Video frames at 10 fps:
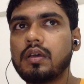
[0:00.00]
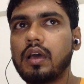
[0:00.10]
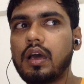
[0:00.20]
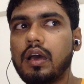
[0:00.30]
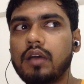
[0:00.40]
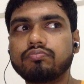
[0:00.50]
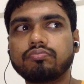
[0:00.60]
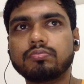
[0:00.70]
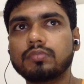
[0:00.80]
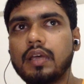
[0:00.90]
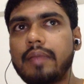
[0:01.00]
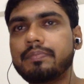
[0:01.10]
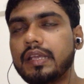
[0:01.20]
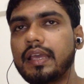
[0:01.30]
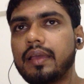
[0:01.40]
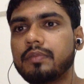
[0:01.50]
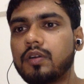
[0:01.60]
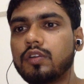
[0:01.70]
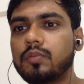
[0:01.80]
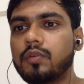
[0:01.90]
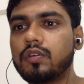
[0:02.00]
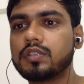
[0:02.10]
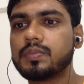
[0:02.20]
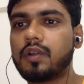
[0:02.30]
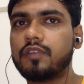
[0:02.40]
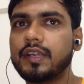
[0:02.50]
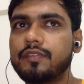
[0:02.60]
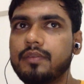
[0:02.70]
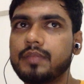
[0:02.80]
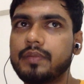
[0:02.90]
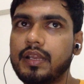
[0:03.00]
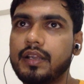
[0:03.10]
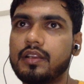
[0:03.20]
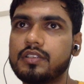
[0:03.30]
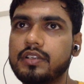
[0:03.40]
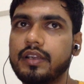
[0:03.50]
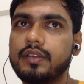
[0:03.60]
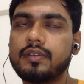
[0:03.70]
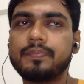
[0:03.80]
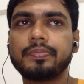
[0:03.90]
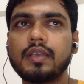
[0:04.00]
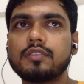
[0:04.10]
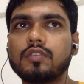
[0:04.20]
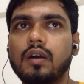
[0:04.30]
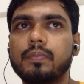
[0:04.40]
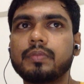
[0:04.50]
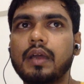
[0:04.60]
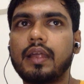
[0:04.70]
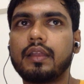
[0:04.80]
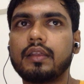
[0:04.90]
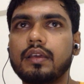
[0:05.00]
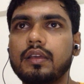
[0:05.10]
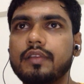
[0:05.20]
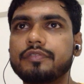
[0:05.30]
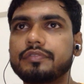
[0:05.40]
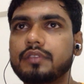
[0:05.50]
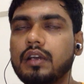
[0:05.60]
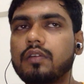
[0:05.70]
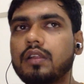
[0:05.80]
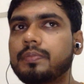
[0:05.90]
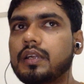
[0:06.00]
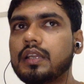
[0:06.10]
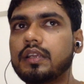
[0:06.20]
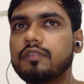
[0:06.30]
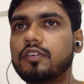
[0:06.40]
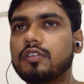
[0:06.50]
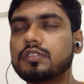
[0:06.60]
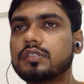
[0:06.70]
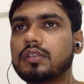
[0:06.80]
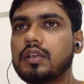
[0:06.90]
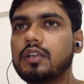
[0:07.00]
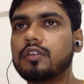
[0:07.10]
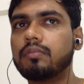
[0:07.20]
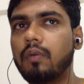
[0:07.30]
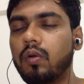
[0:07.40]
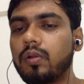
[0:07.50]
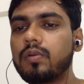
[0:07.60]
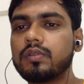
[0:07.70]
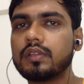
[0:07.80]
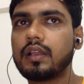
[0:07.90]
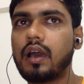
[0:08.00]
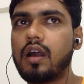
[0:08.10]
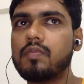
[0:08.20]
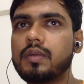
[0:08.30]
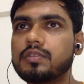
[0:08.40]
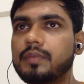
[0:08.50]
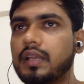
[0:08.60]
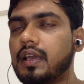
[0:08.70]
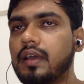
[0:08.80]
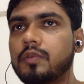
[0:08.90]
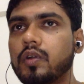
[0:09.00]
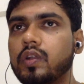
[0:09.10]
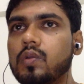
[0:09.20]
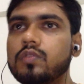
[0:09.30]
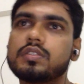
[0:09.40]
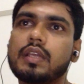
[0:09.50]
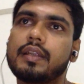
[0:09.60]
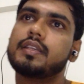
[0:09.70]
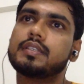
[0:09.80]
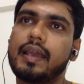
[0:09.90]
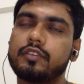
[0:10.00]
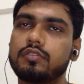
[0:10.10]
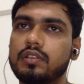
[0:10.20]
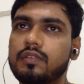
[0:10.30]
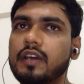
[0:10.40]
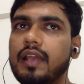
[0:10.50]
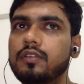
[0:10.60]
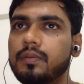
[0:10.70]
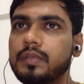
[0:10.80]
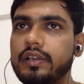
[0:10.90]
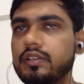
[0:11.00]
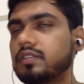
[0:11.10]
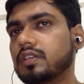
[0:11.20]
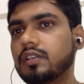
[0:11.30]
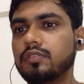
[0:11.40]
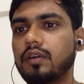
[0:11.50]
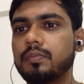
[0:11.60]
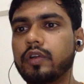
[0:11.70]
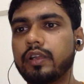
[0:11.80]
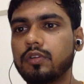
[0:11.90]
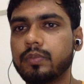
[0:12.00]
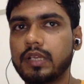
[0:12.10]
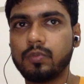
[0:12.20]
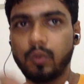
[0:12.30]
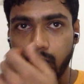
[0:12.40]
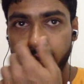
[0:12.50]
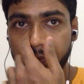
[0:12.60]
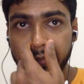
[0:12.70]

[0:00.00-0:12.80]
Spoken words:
uh, MTM, or tomorrow's profit from that interest rate swap. And if the counterparty defaults tomorrow, then how much money I am going to lose, that is actually the value of the interest rate swap going to be tomorrow.